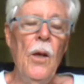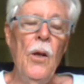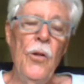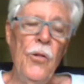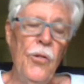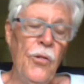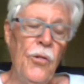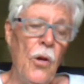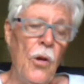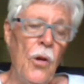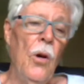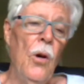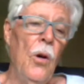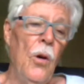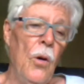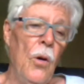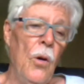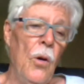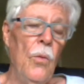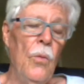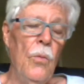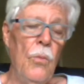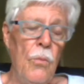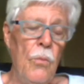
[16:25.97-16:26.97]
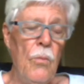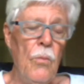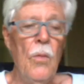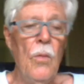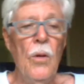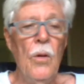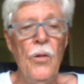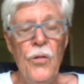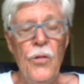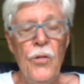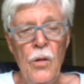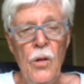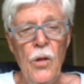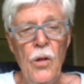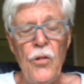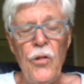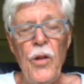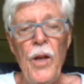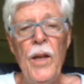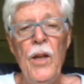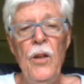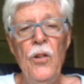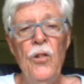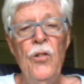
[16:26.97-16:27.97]
So it looks
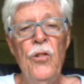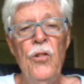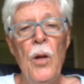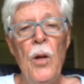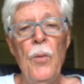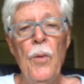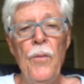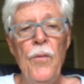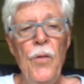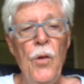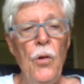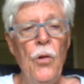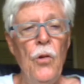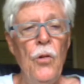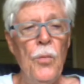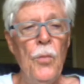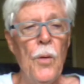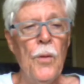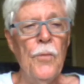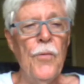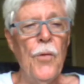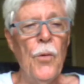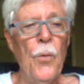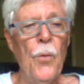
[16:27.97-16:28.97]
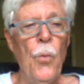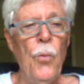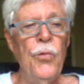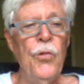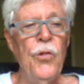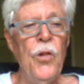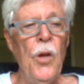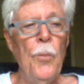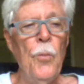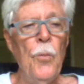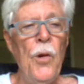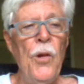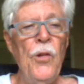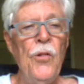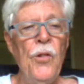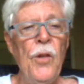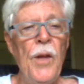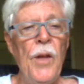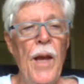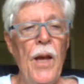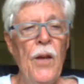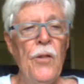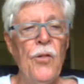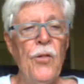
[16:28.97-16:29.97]
like he's done reviews, but for some reason
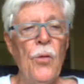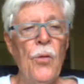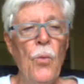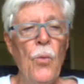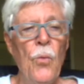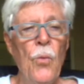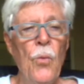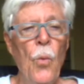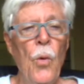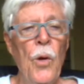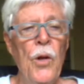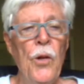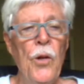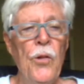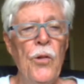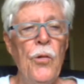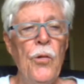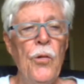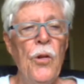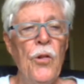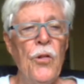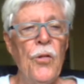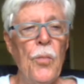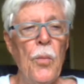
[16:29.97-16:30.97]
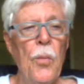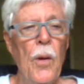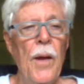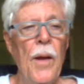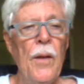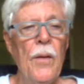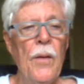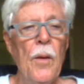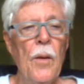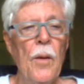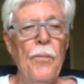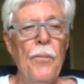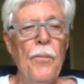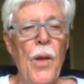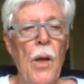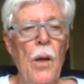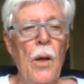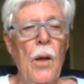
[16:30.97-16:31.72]
he hasn't wanted to display them.